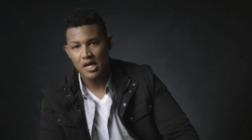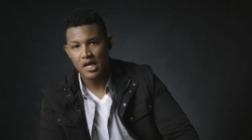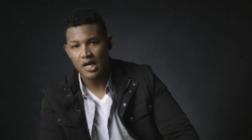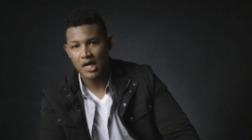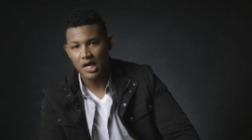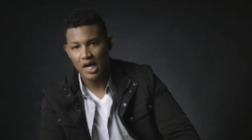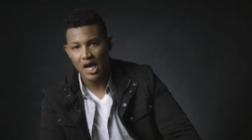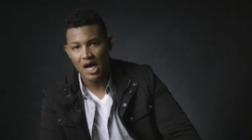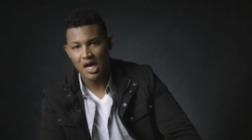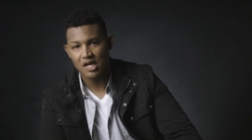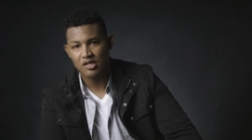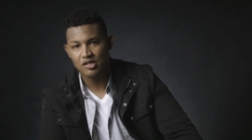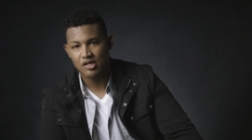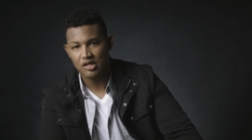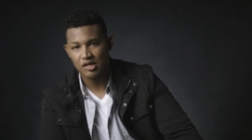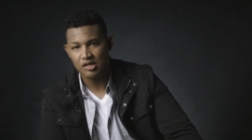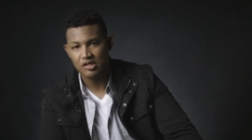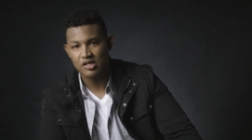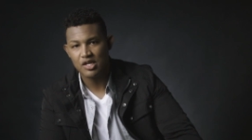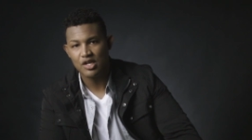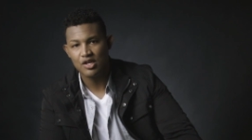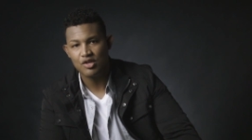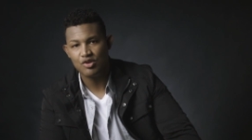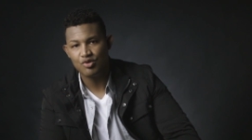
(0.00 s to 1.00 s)
and God's
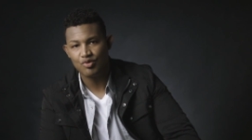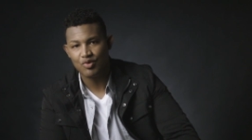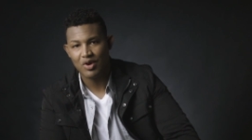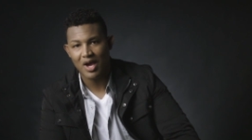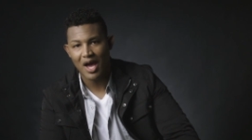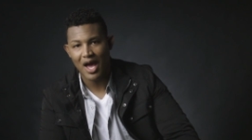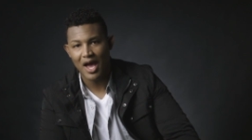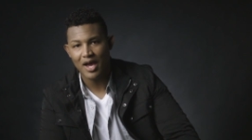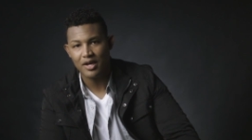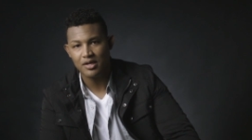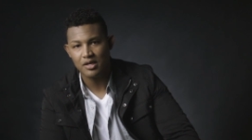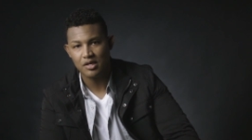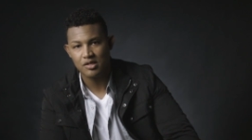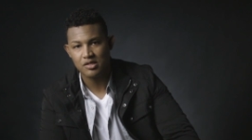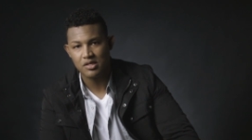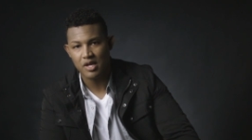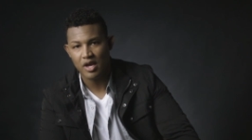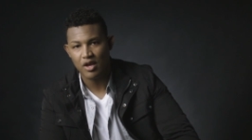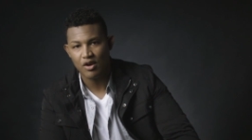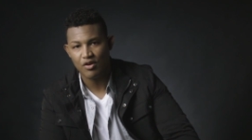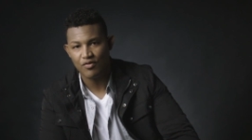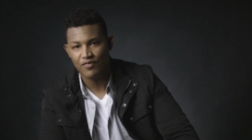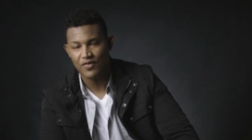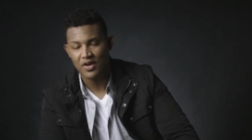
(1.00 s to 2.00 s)
continued kindness
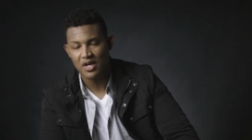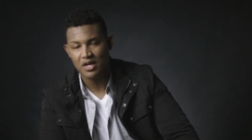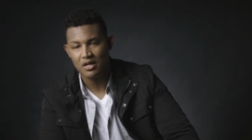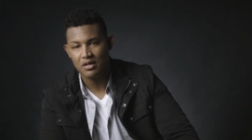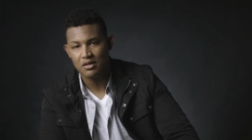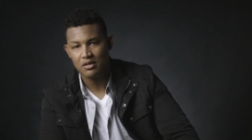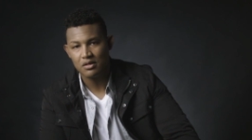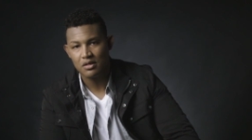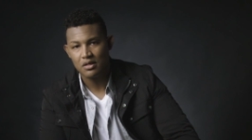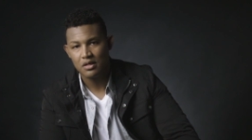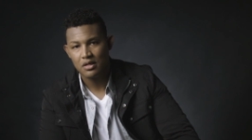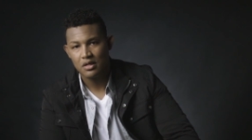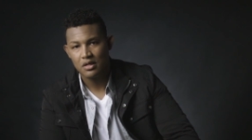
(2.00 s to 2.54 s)
to intervene.